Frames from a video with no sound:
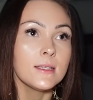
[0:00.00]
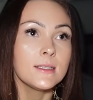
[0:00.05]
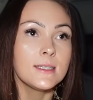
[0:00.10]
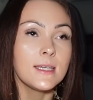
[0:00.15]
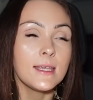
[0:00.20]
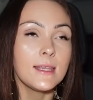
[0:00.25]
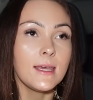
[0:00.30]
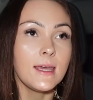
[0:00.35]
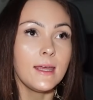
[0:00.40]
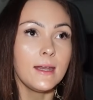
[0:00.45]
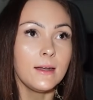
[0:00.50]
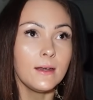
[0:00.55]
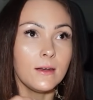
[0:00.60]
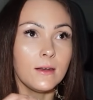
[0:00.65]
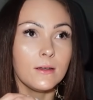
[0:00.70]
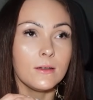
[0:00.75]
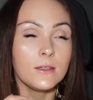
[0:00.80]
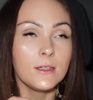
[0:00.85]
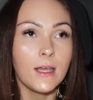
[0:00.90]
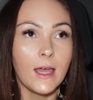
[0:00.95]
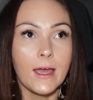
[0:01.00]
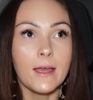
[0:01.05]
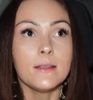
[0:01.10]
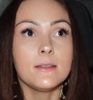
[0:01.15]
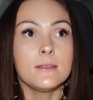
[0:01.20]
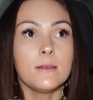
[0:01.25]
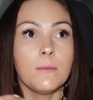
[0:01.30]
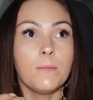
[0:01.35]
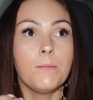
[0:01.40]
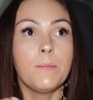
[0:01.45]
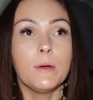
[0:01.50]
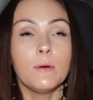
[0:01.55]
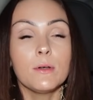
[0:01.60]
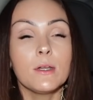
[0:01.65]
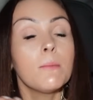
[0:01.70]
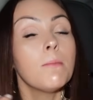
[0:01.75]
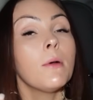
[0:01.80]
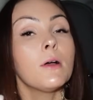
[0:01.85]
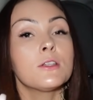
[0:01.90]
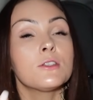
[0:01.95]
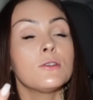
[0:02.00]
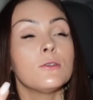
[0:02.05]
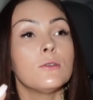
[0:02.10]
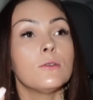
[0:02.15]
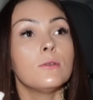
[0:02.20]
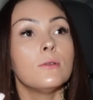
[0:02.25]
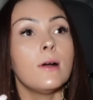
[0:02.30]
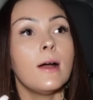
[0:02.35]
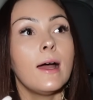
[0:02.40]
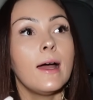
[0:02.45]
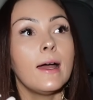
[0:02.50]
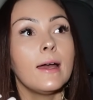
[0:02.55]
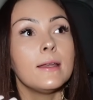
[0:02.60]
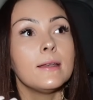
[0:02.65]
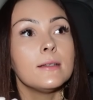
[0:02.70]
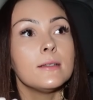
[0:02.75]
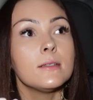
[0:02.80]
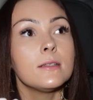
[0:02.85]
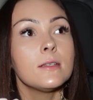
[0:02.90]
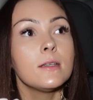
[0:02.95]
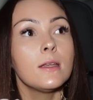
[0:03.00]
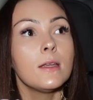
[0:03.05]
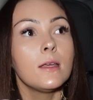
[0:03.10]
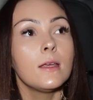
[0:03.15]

to then, yeah, to building muscle and